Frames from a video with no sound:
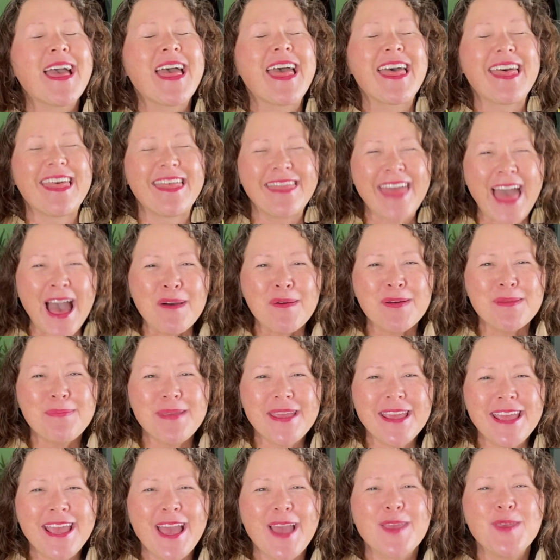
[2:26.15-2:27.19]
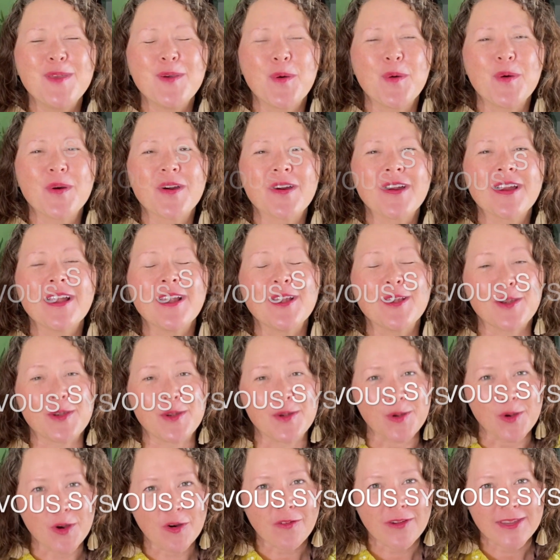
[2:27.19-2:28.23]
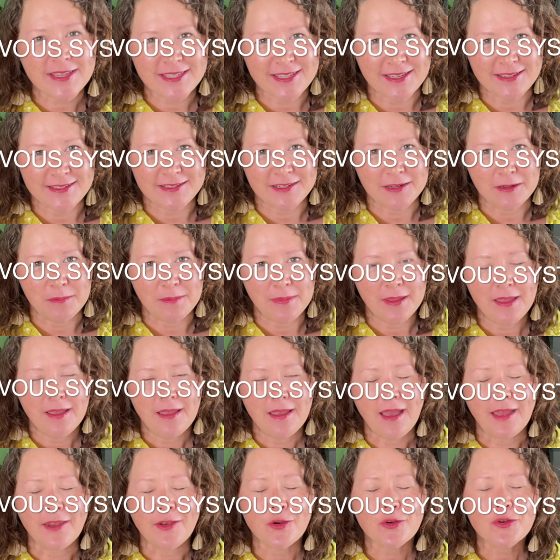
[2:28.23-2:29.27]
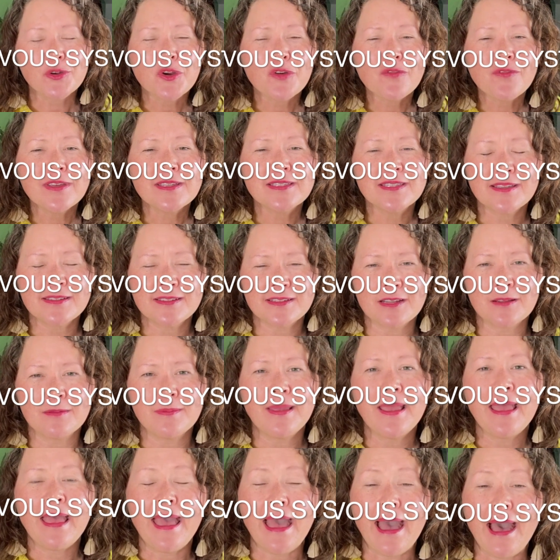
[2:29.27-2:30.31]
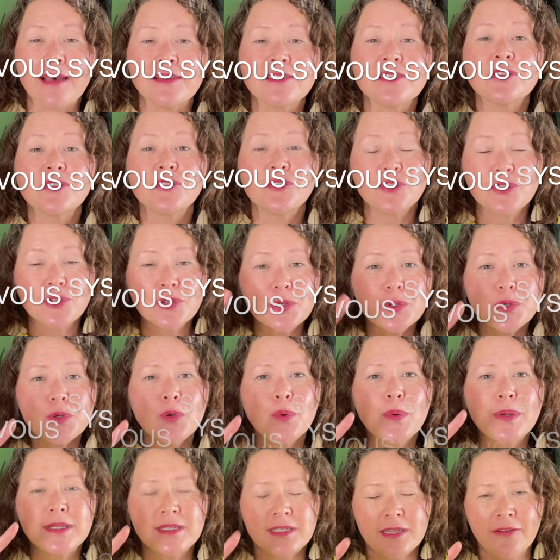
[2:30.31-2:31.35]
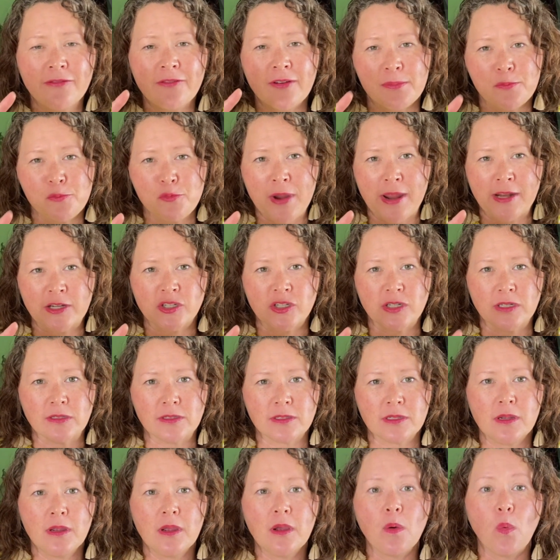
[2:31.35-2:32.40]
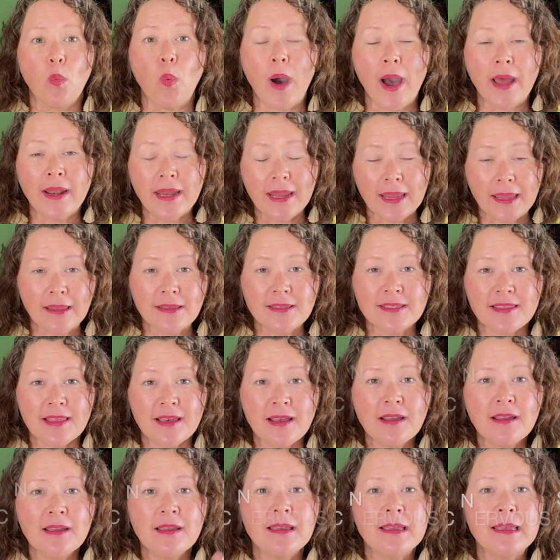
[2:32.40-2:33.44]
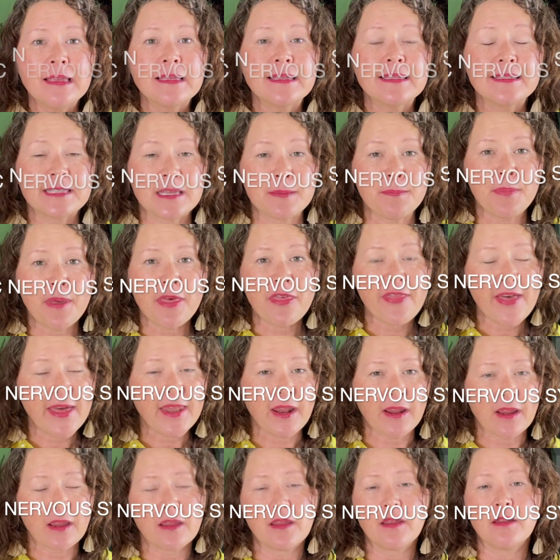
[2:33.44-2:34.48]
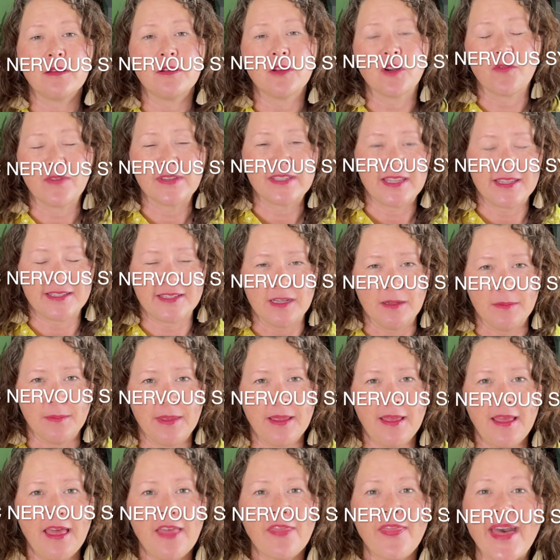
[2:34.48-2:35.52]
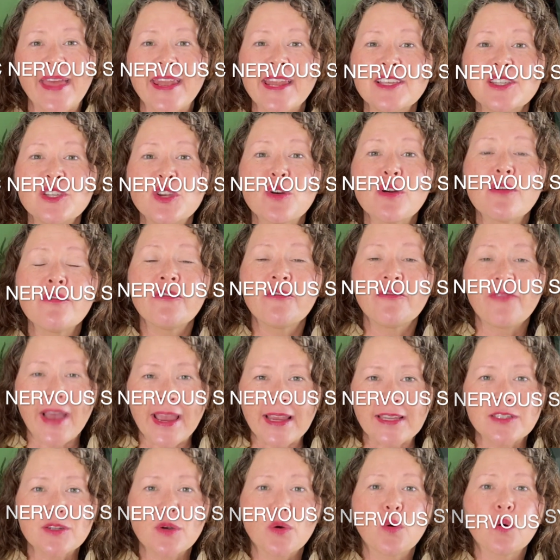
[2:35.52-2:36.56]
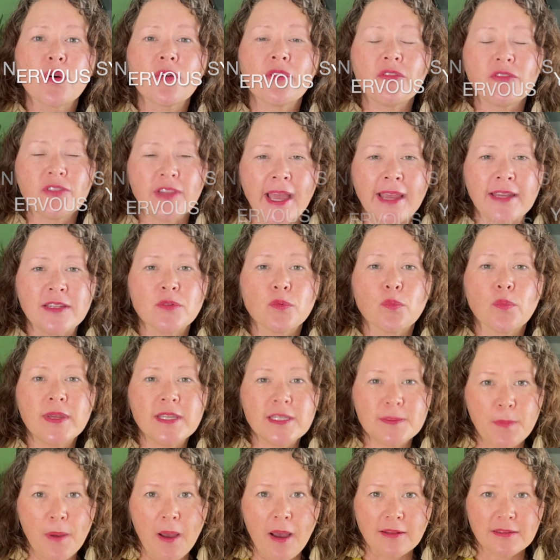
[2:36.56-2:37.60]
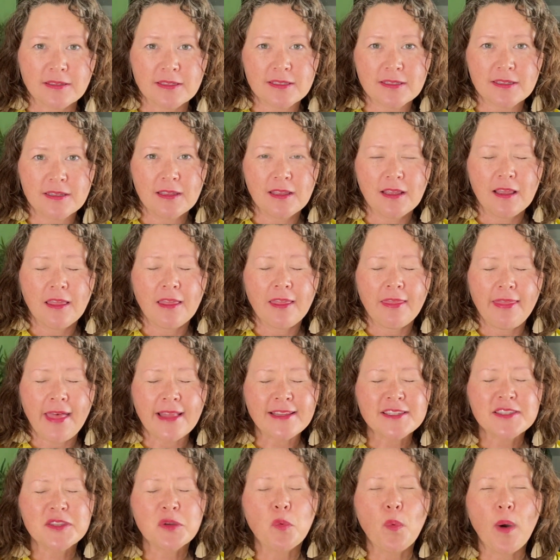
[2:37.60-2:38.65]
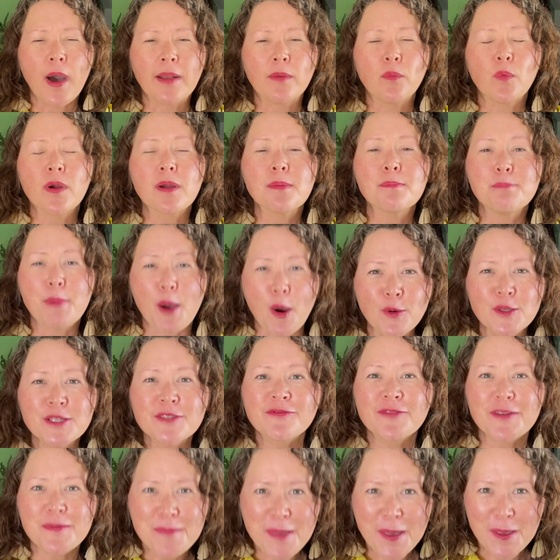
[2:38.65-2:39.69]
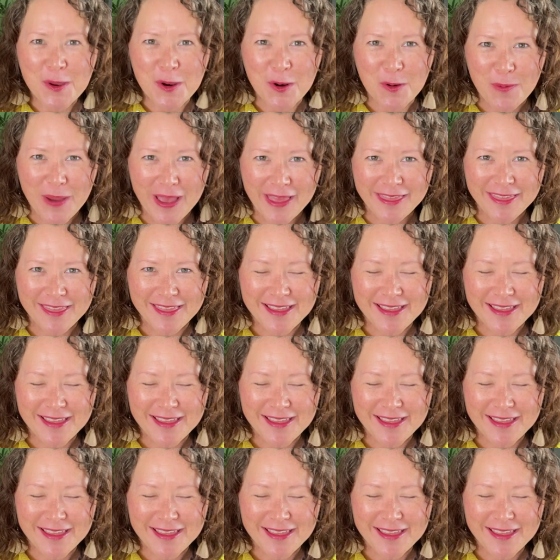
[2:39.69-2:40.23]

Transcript: That would be your nervous system. And your nervous system has two different branches. One is the sympathetic nervous system. That is your fight or flight response. That's the one we're most familiar with.